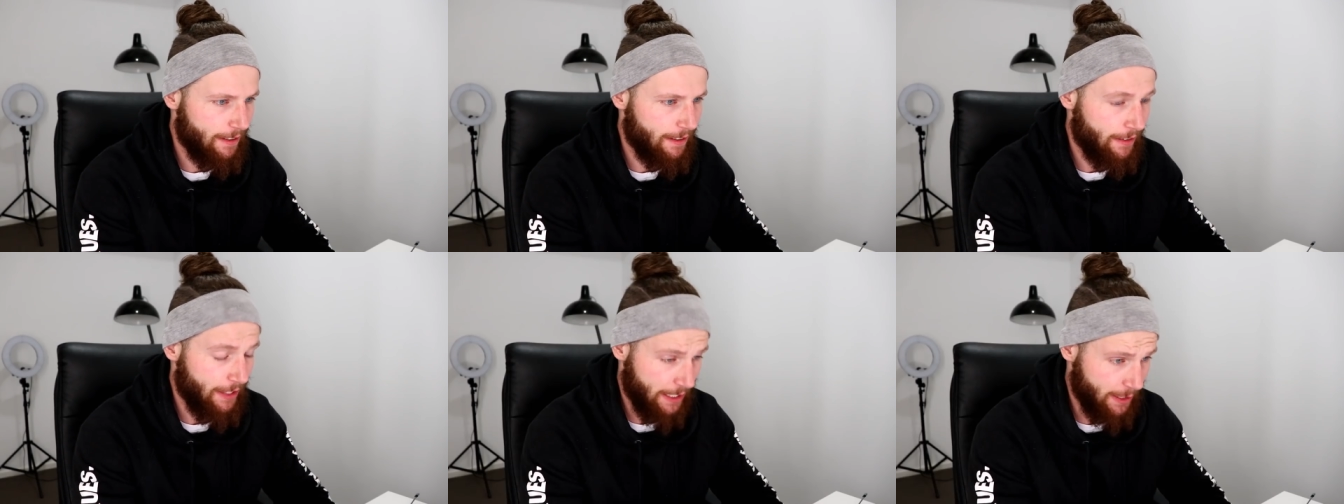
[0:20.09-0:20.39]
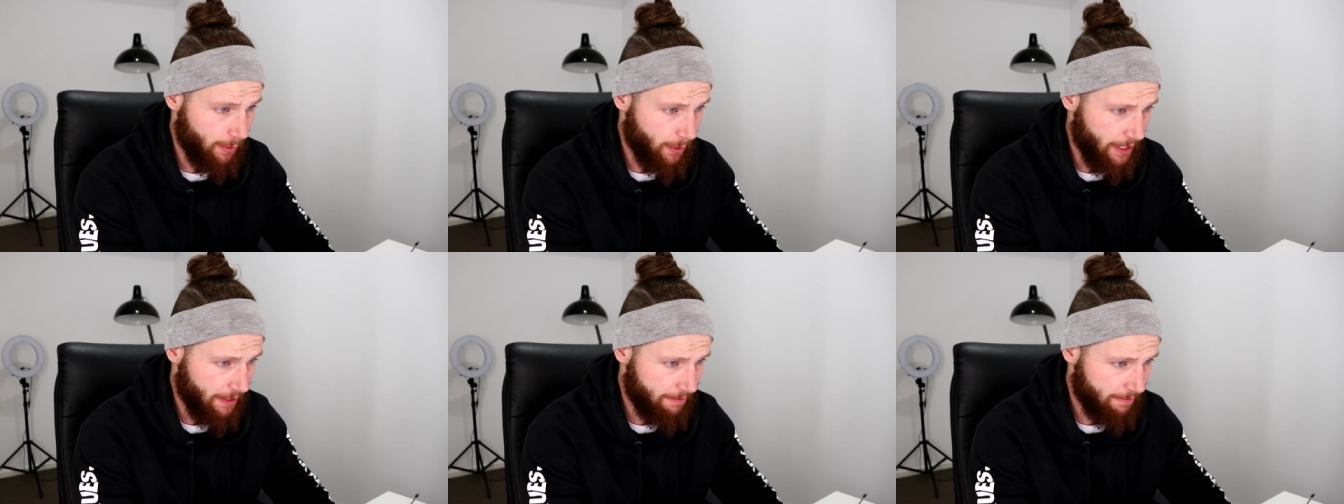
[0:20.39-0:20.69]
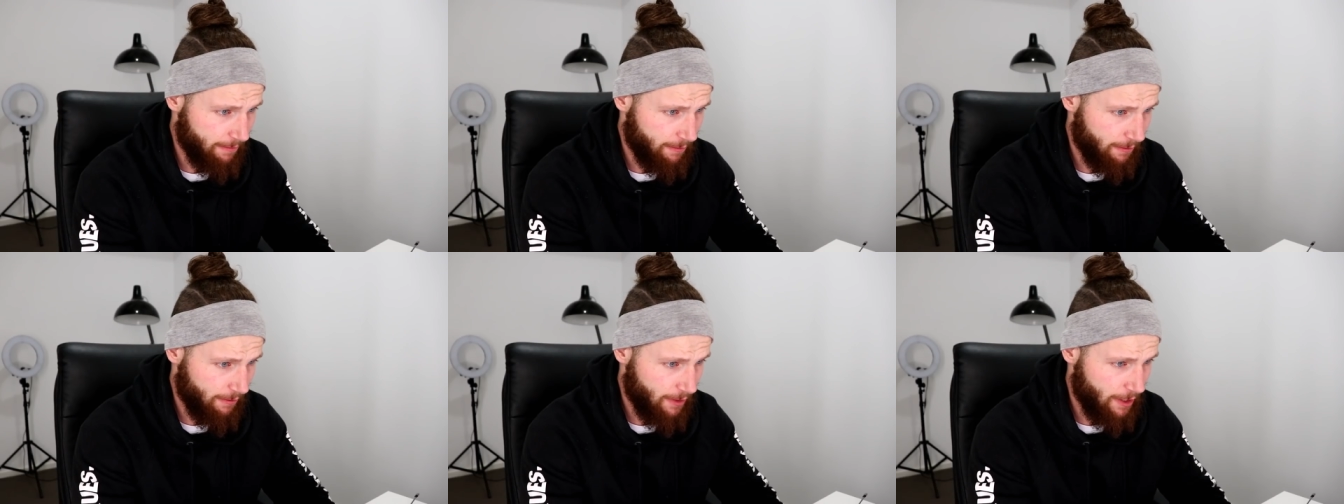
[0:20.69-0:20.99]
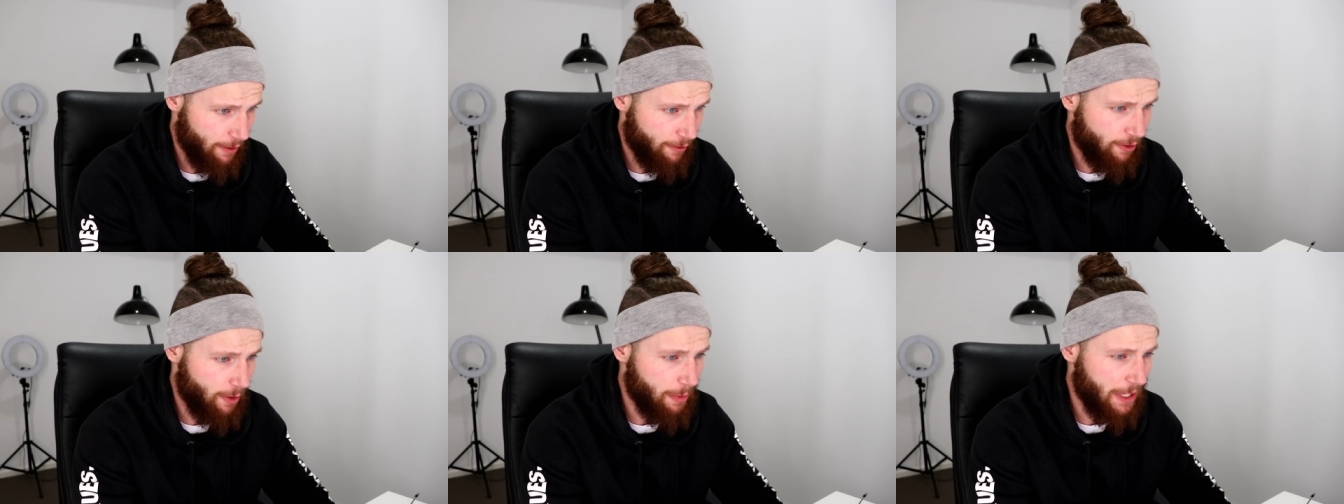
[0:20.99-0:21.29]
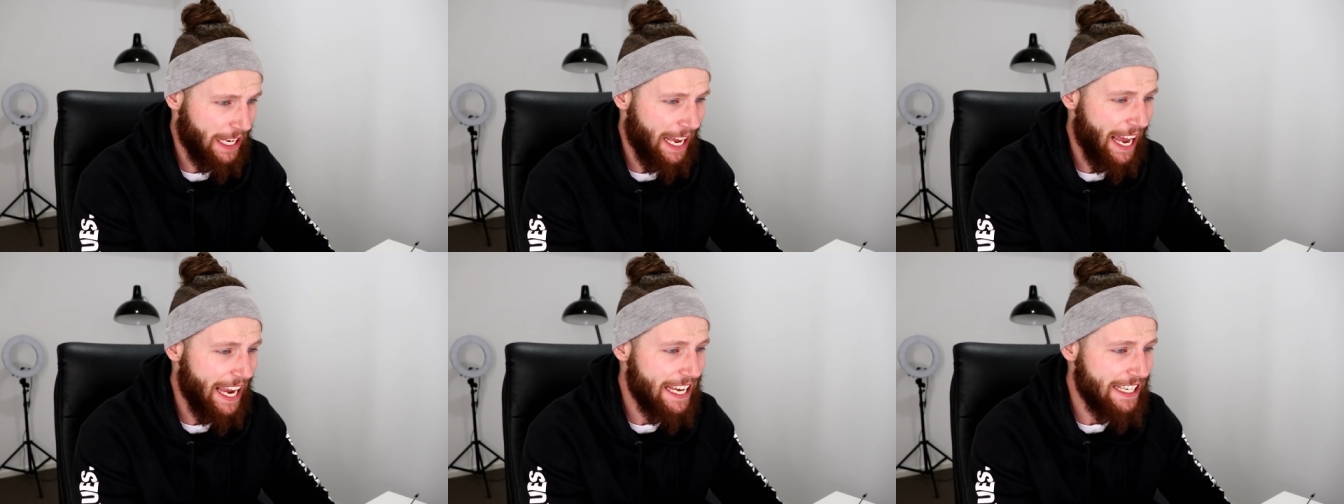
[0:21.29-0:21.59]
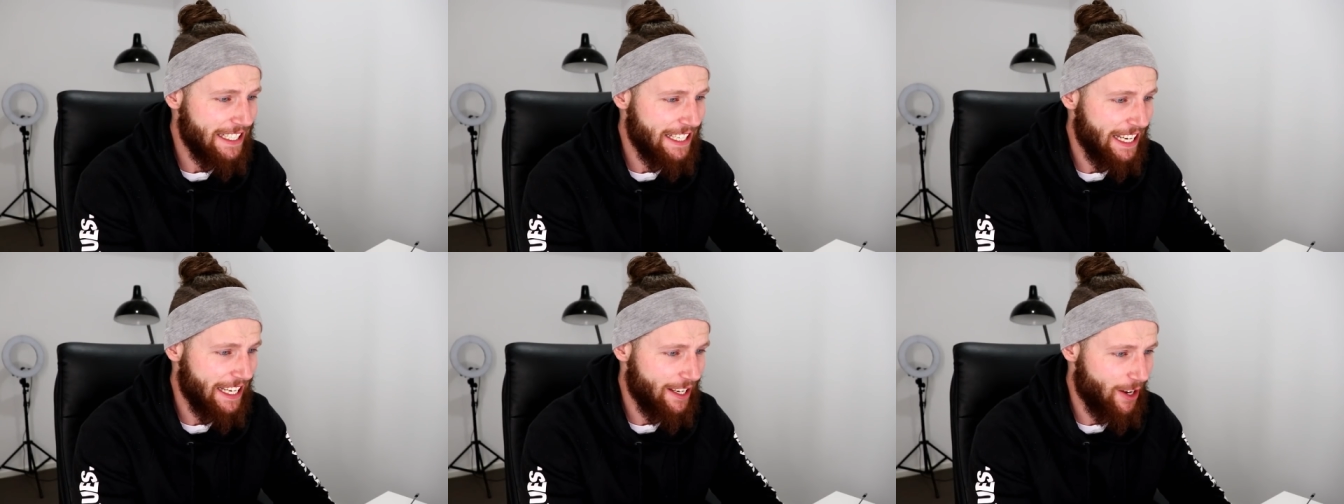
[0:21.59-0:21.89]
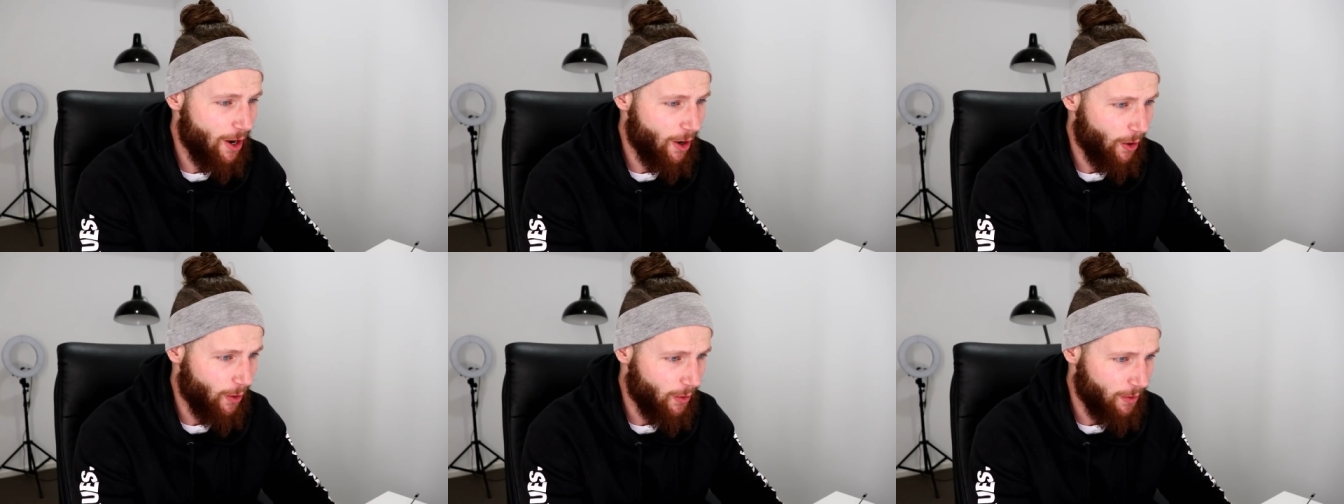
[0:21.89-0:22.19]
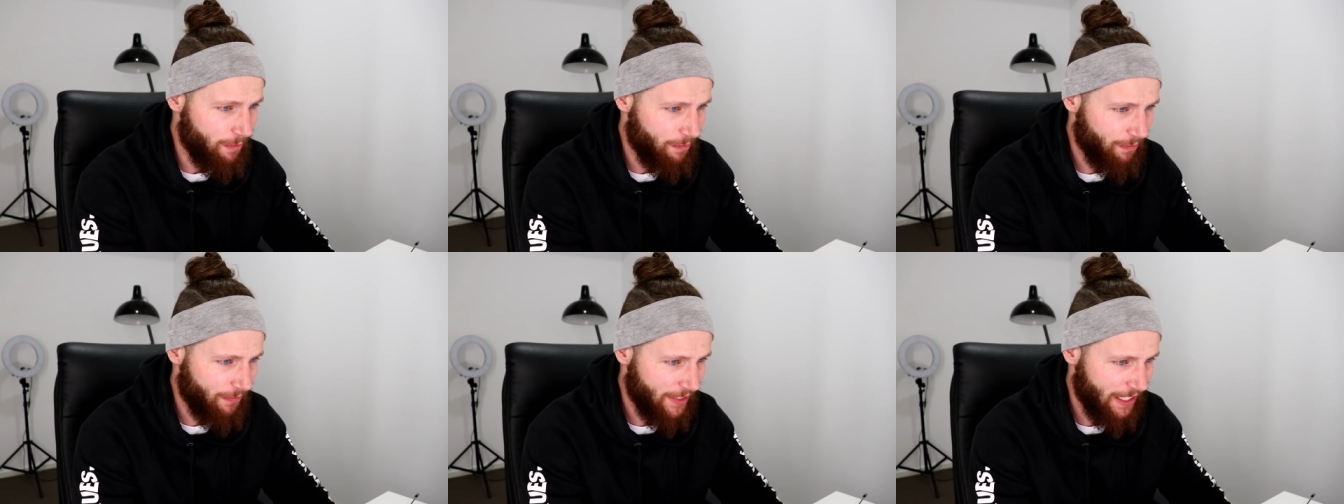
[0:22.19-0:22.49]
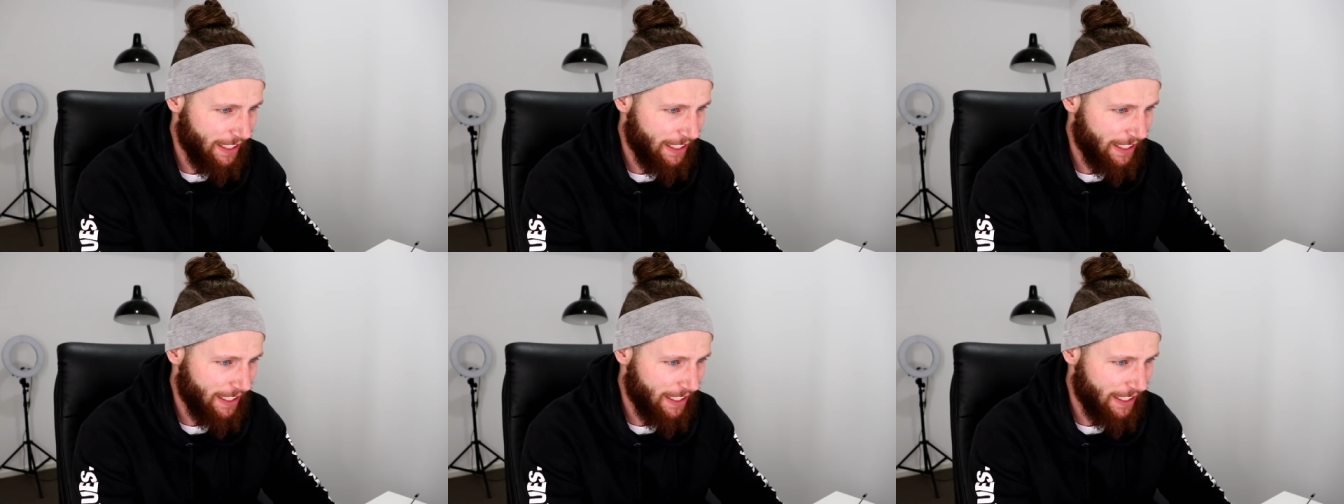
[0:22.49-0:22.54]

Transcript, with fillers: this one, from KTO.